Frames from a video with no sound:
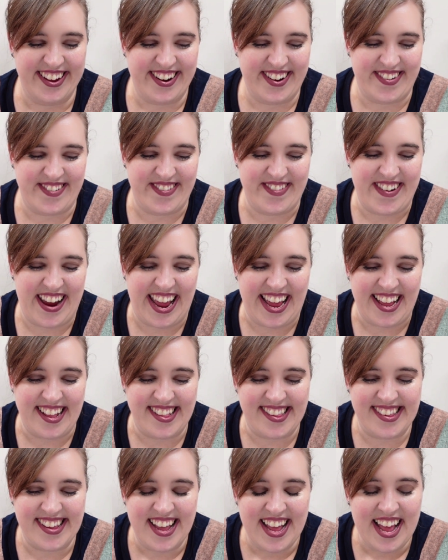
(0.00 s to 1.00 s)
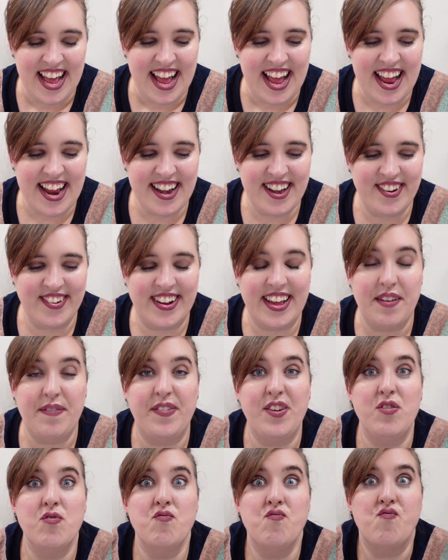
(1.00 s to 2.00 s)
Great. And look,
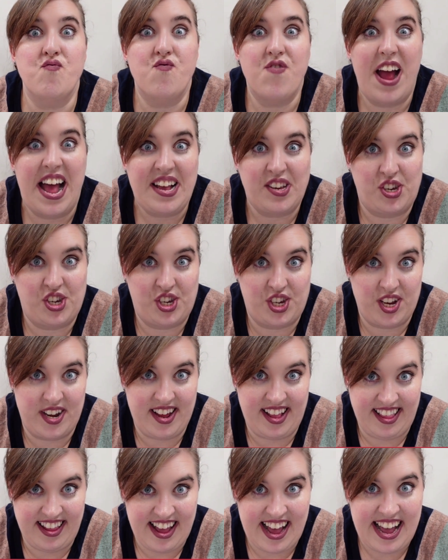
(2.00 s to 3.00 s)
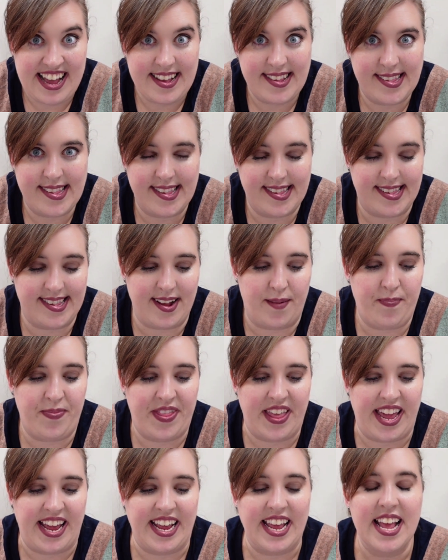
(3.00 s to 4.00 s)
if you rationalize
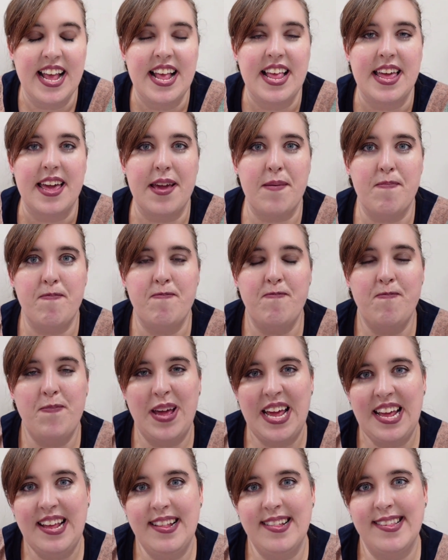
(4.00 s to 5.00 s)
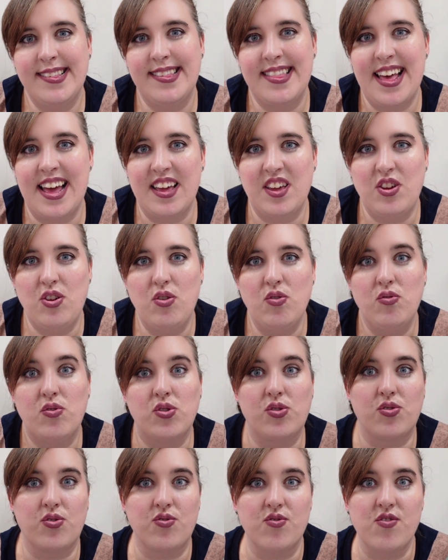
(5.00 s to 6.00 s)
something, it means that you
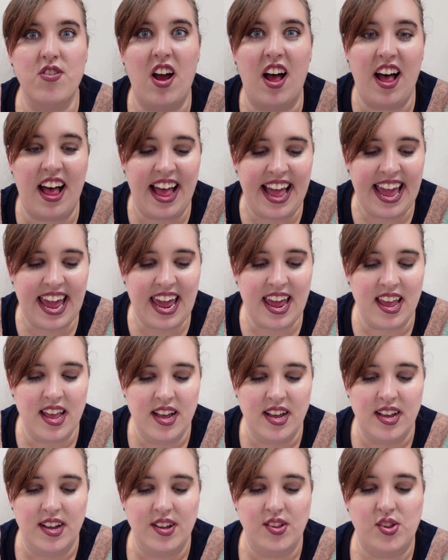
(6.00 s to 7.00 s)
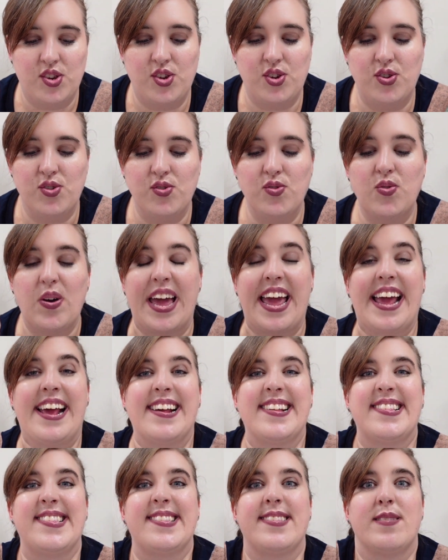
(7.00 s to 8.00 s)
try to
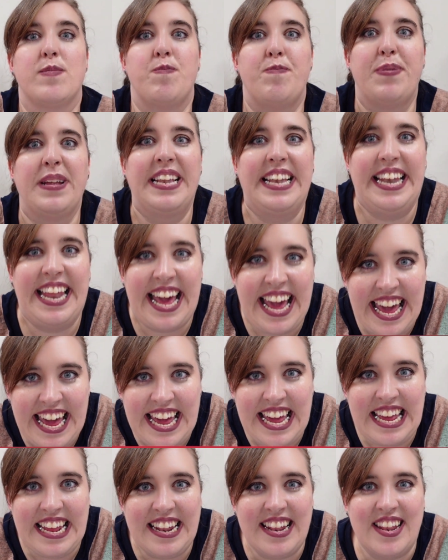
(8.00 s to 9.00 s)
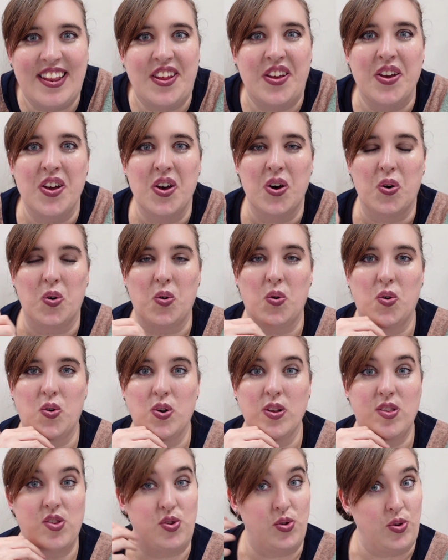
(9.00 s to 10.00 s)
explain
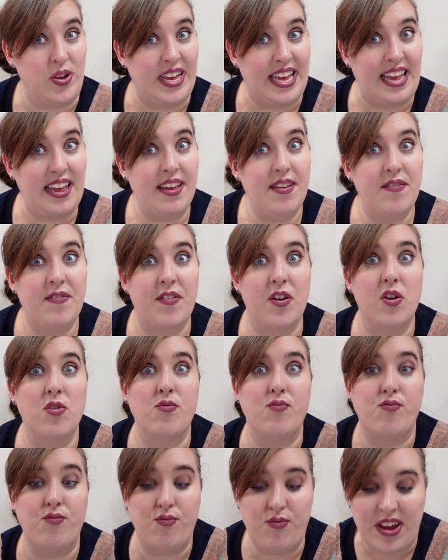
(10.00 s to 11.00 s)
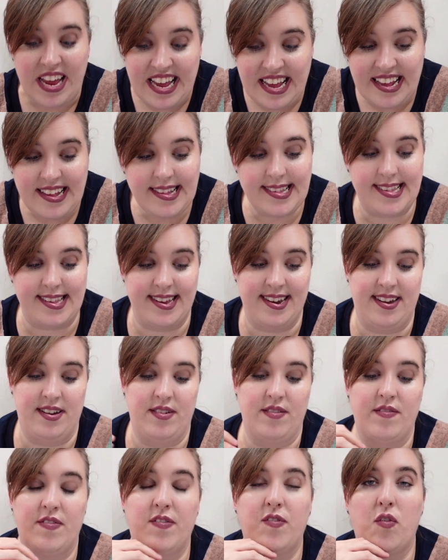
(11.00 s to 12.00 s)
or to give a
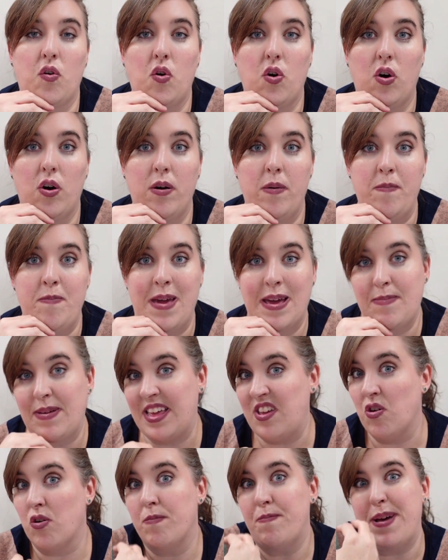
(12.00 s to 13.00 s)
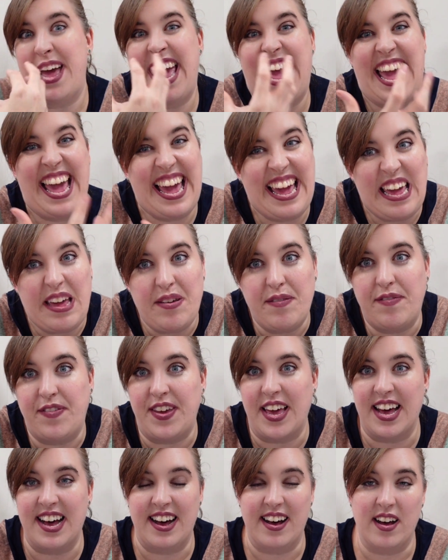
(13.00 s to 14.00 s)
reason for maybe your
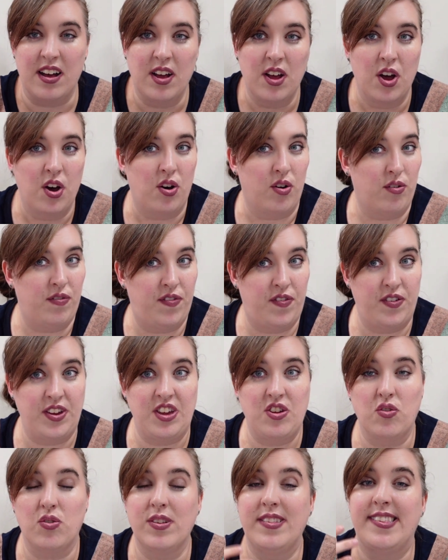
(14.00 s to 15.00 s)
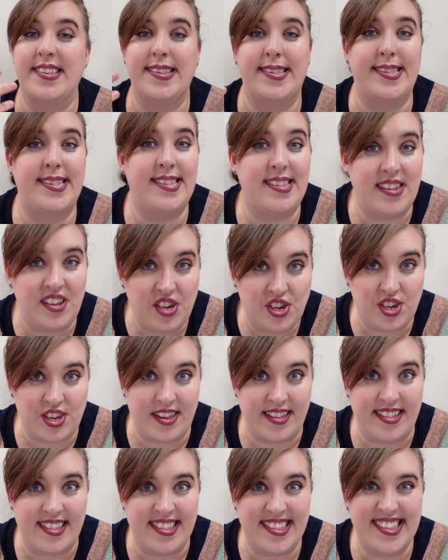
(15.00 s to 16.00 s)
behavior or for your
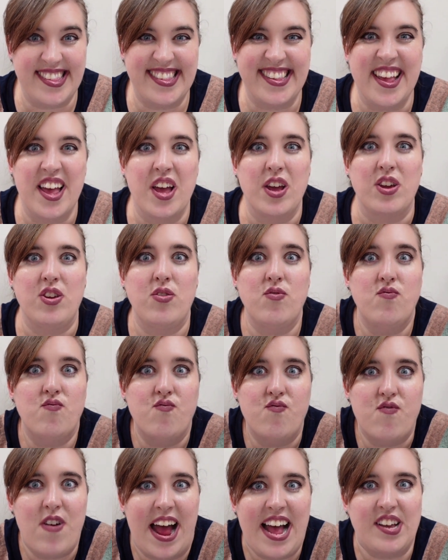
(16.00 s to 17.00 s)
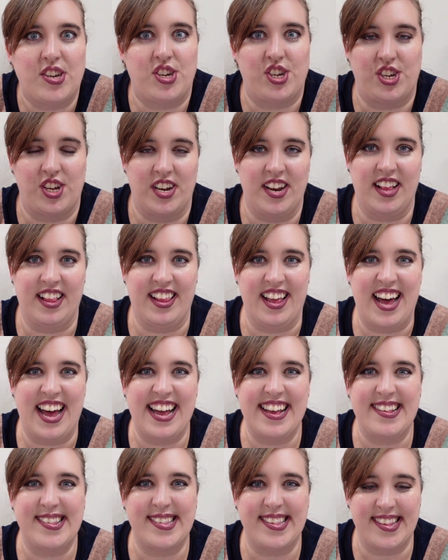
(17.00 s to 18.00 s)
decisions. You
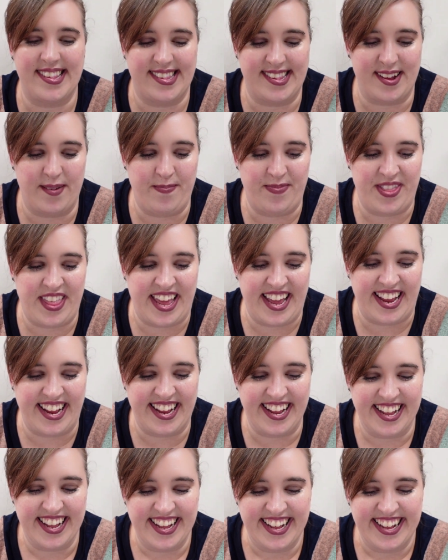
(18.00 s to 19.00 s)
rationalize something.